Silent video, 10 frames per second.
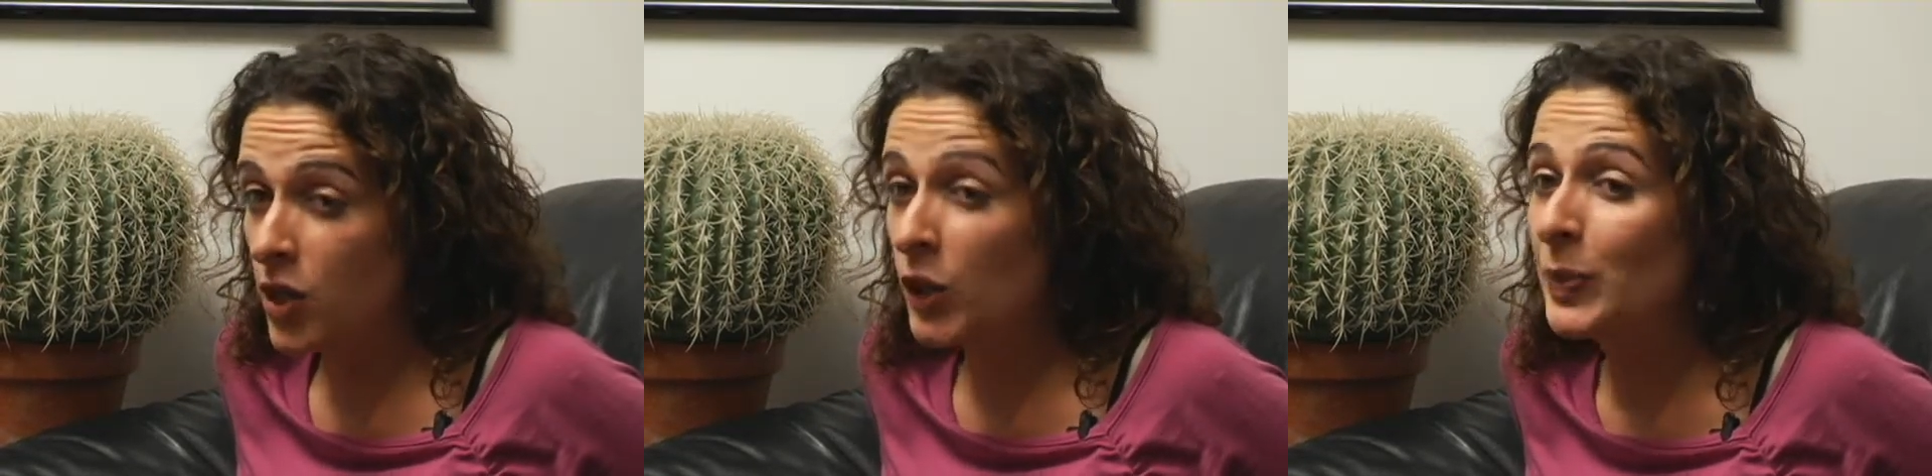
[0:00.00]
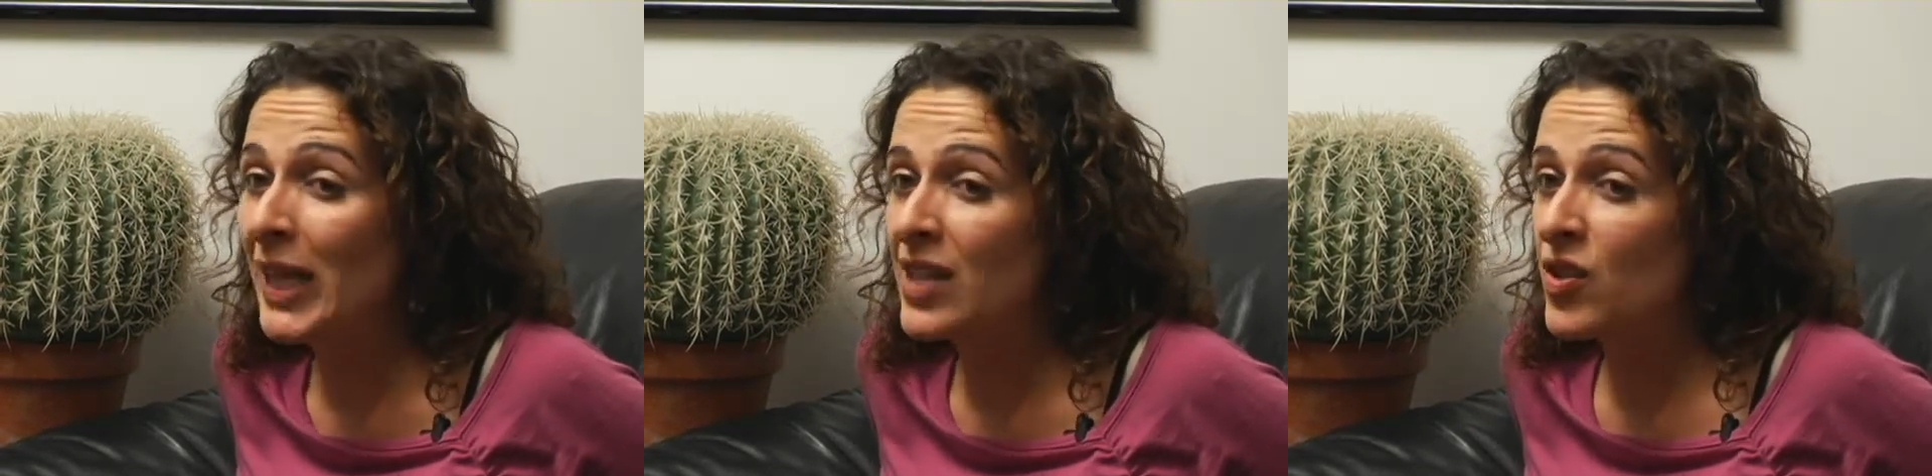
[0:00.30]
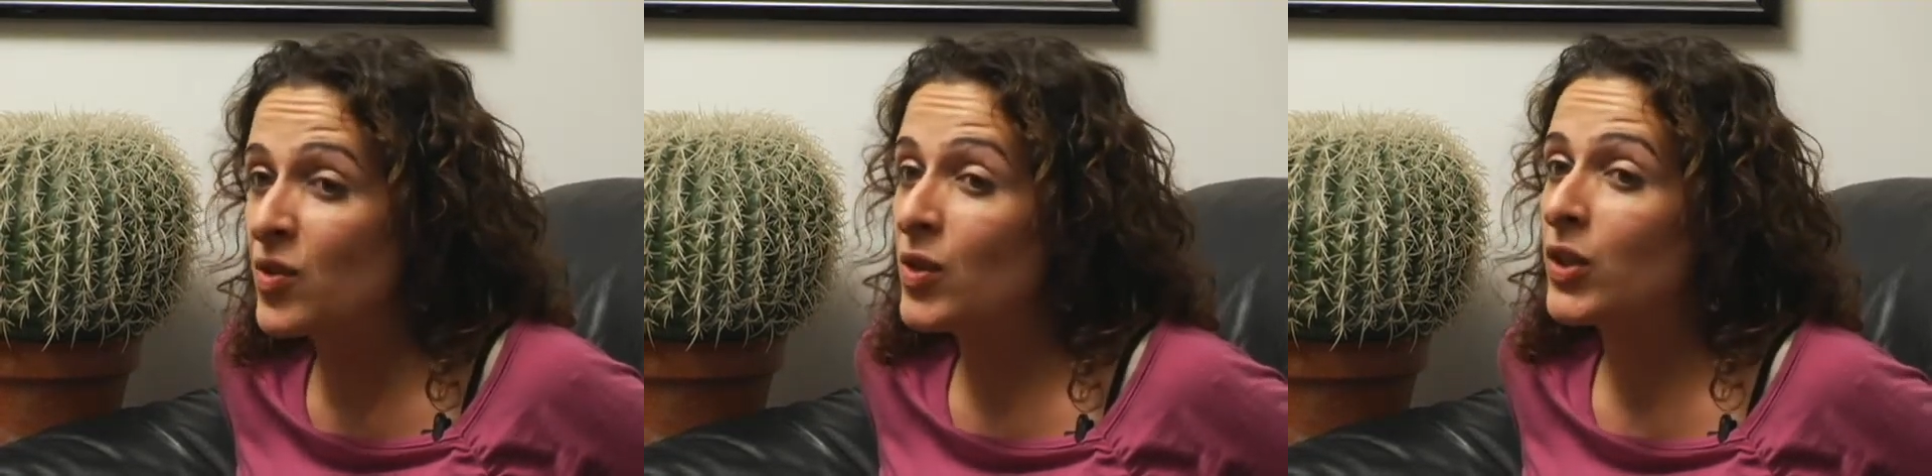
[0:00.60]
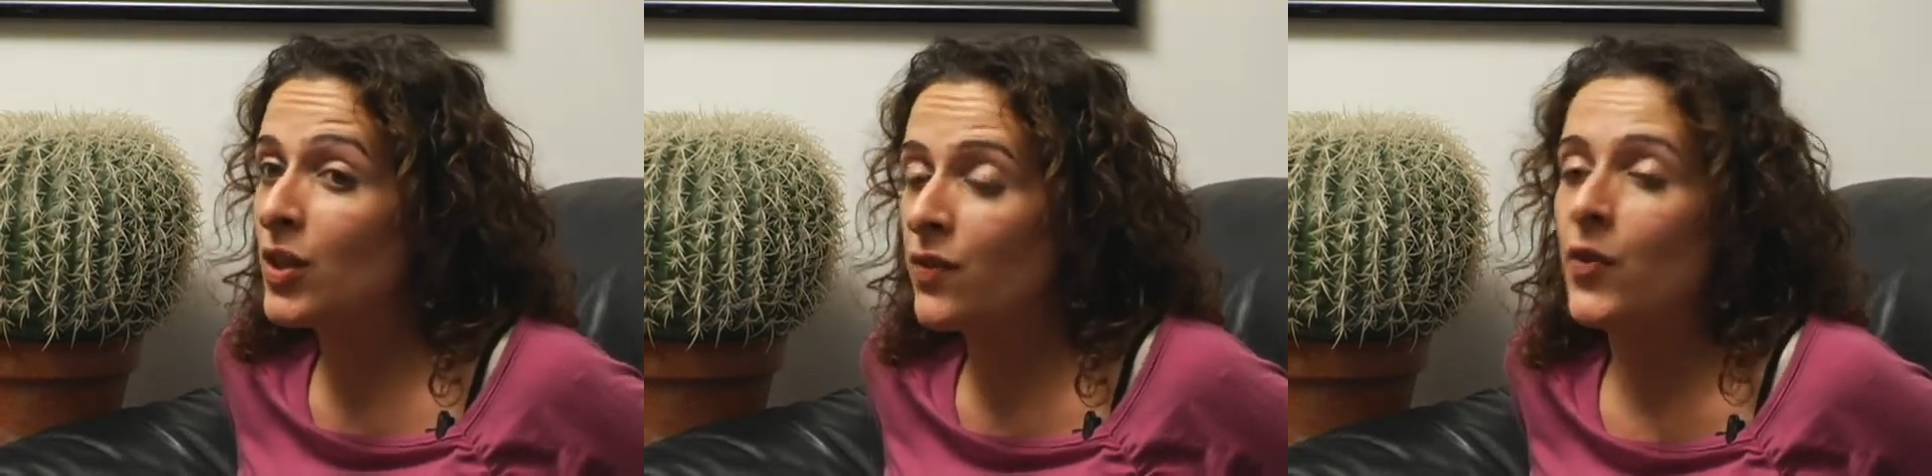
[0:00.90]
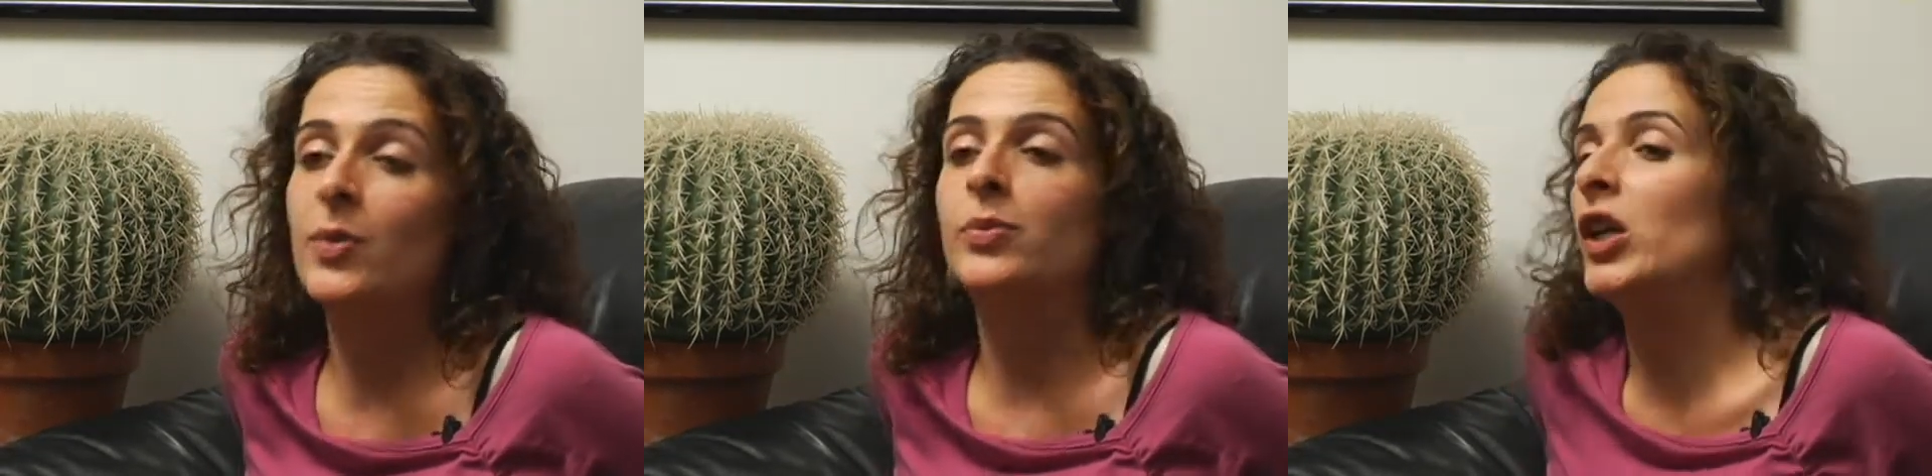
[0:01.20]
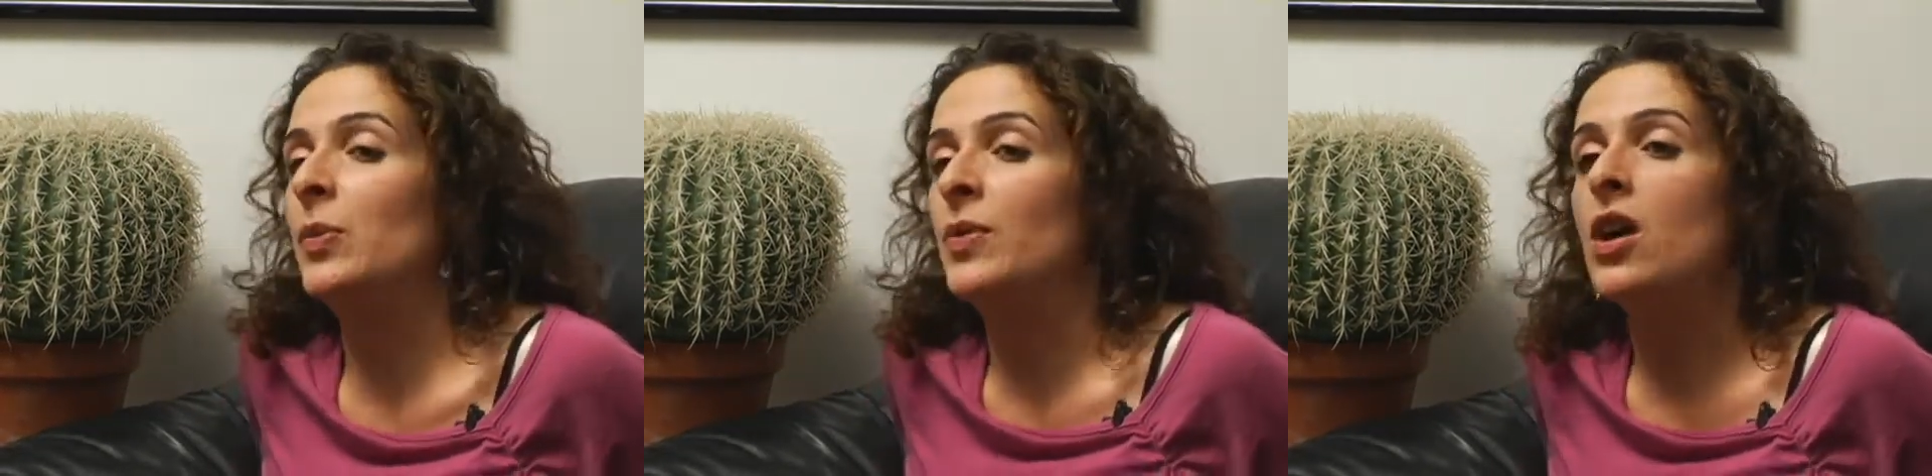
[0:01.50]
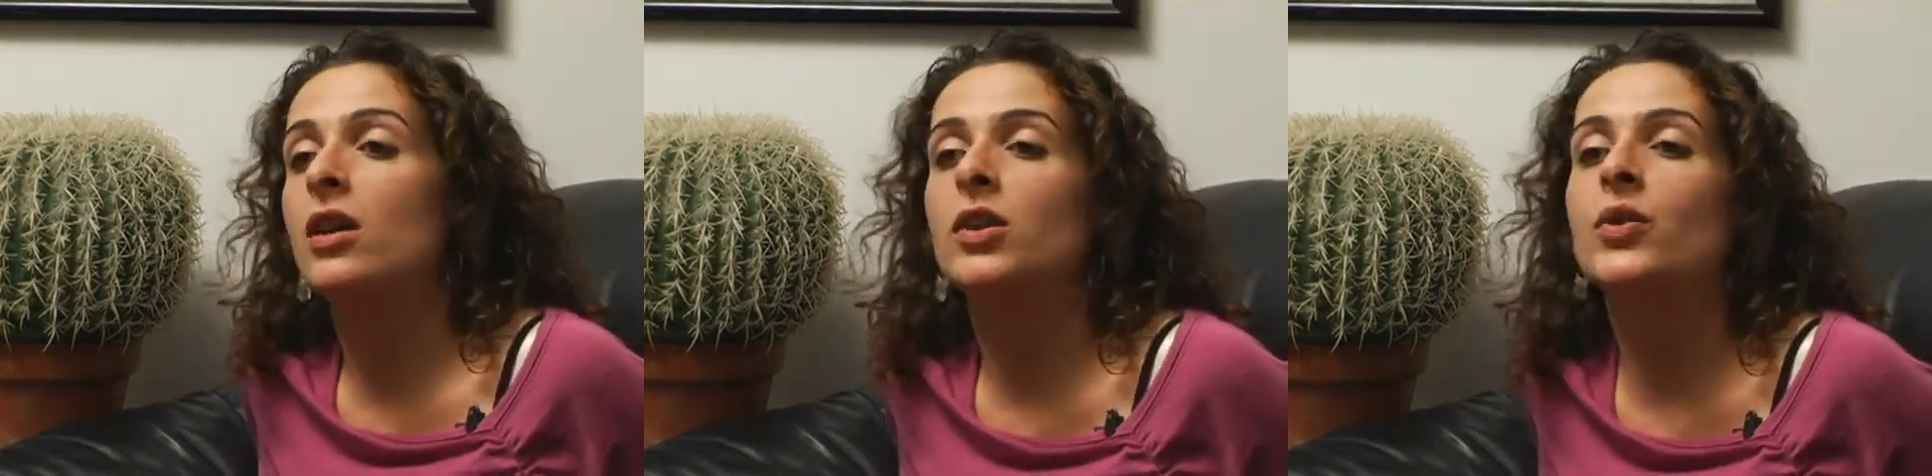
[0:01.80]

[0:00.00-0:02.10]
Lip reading: Good places to look for employment are